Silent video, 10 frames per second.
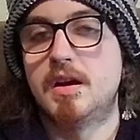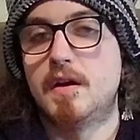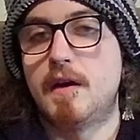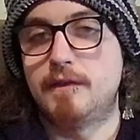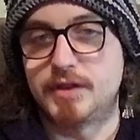
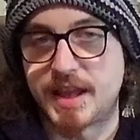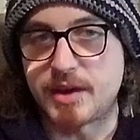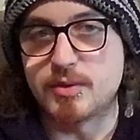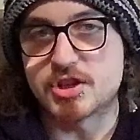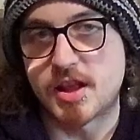of
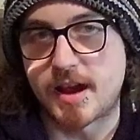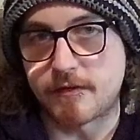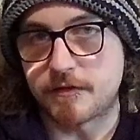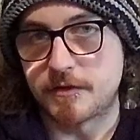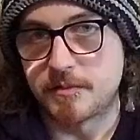language
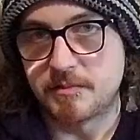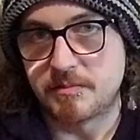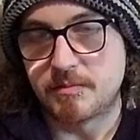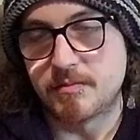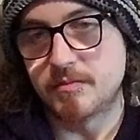life,
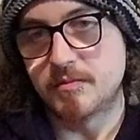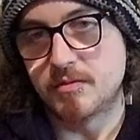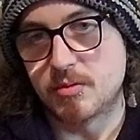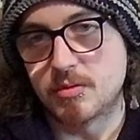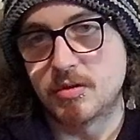
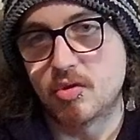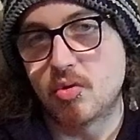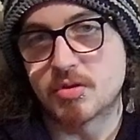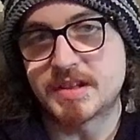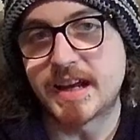
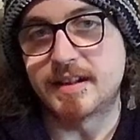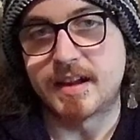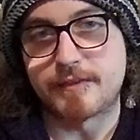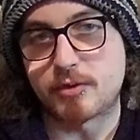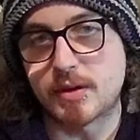or data
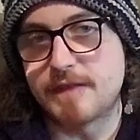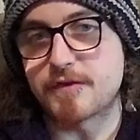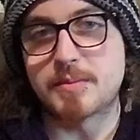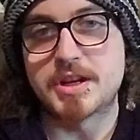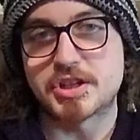life, or
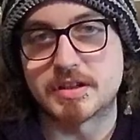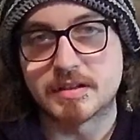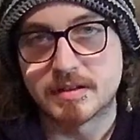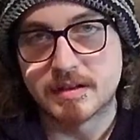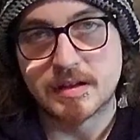information.
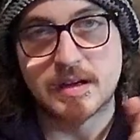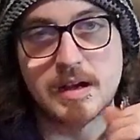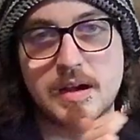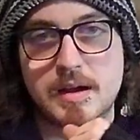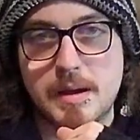
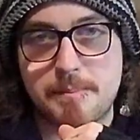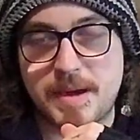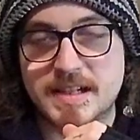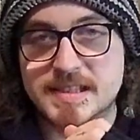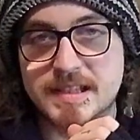
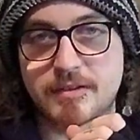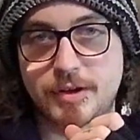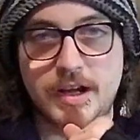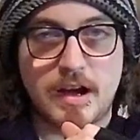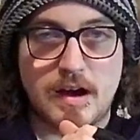Pink's
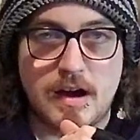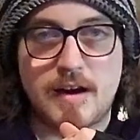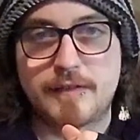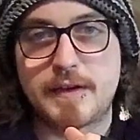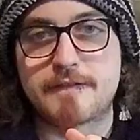theory
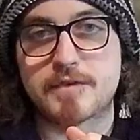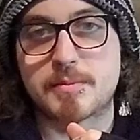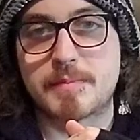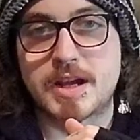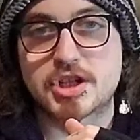of
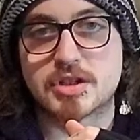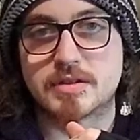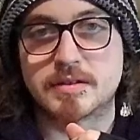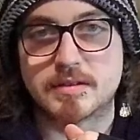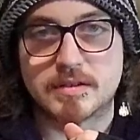
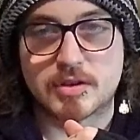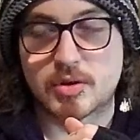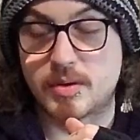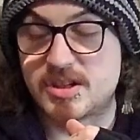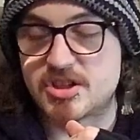information
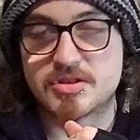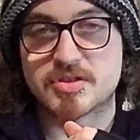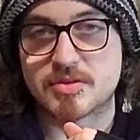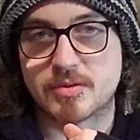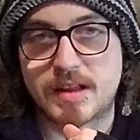creatures
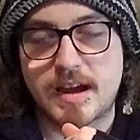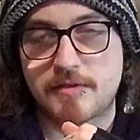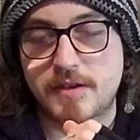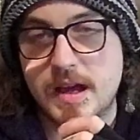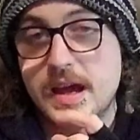or life.
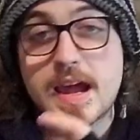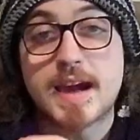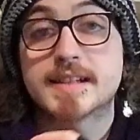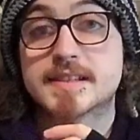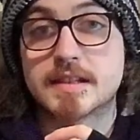
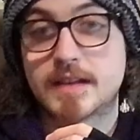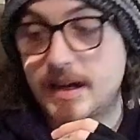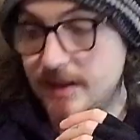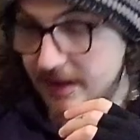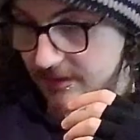It's the lilac.